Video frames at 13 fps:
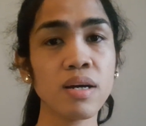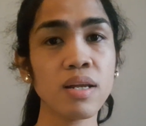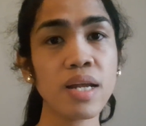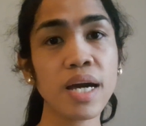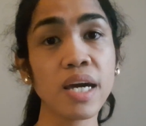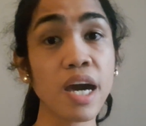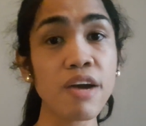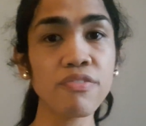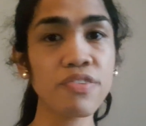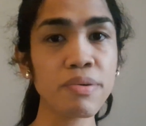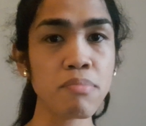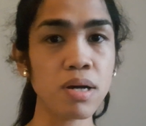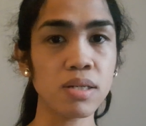like
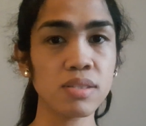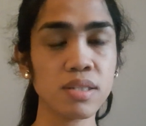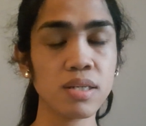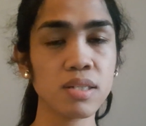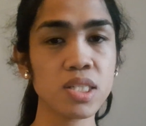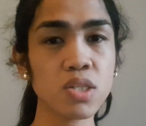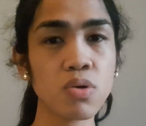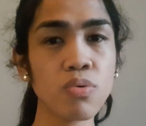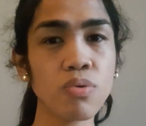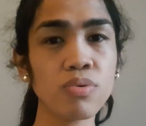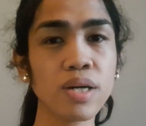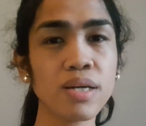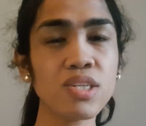every month.
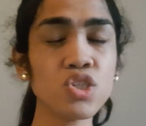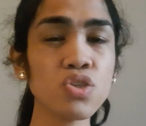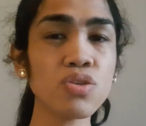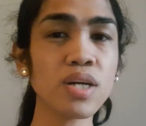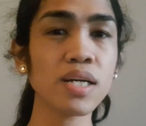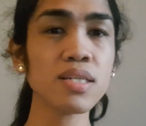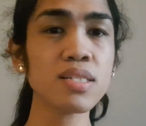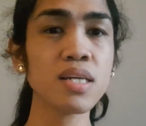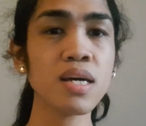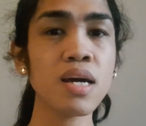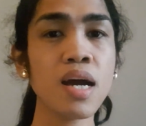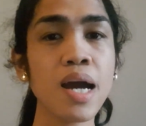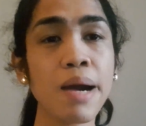So the insurance,
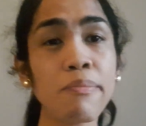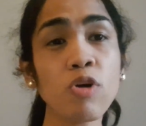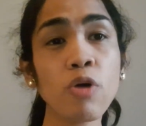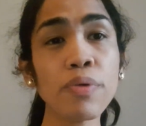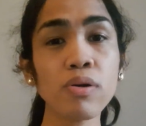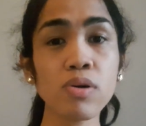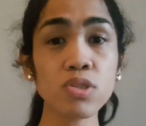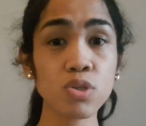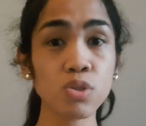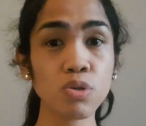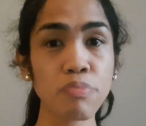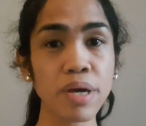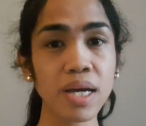I'm going also
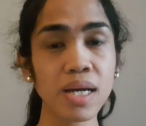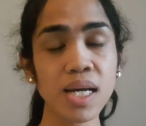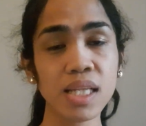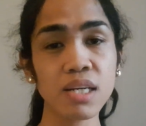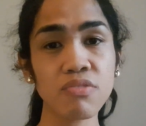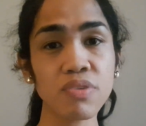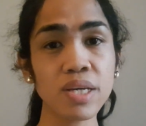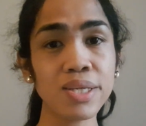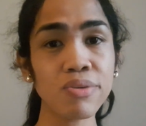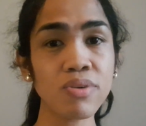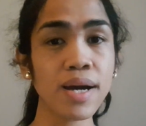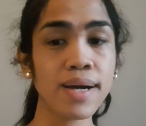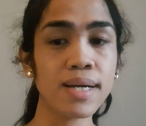to make another video,
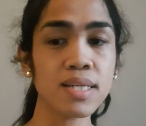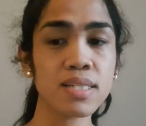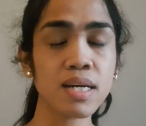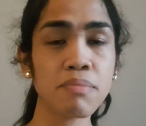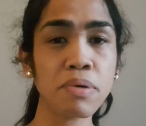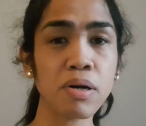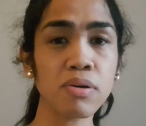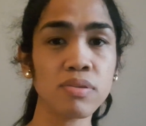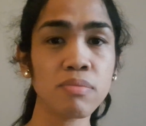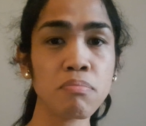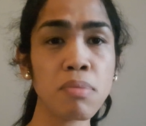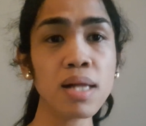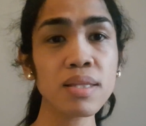guys, about
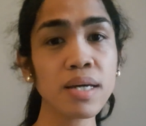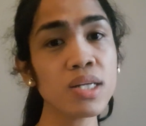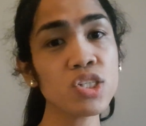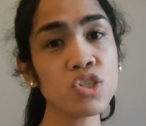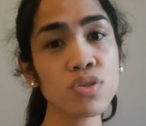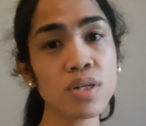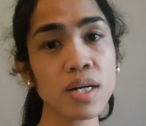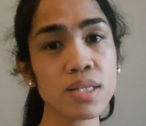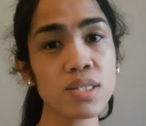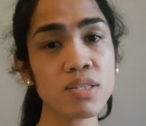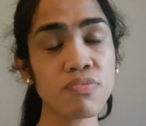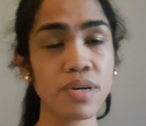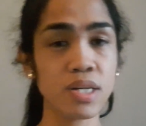Malta
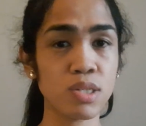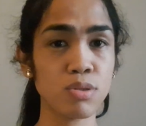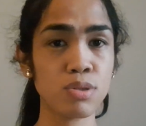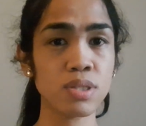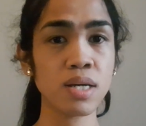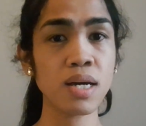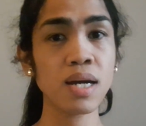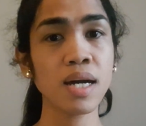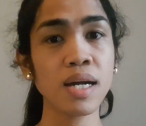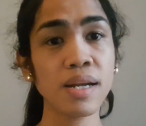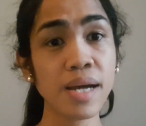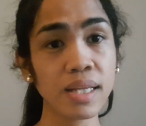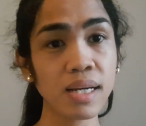insurance versus
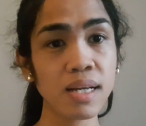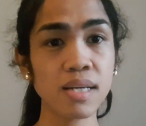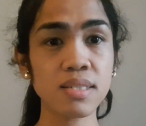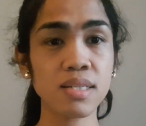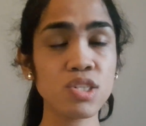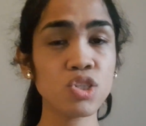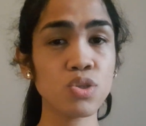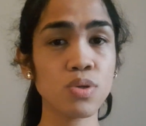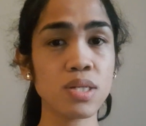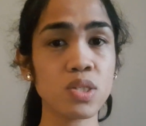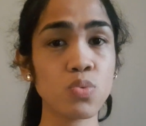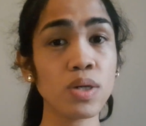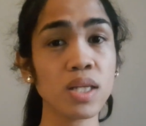Netherlands
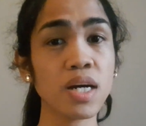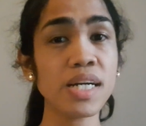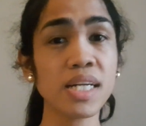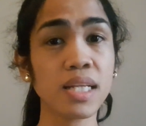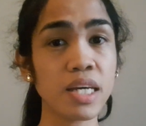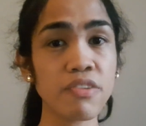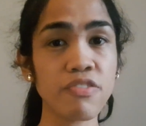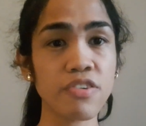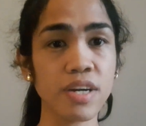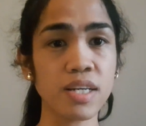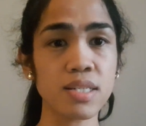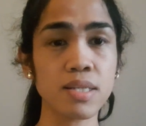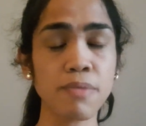insurance. What are the
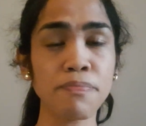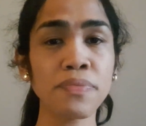difference?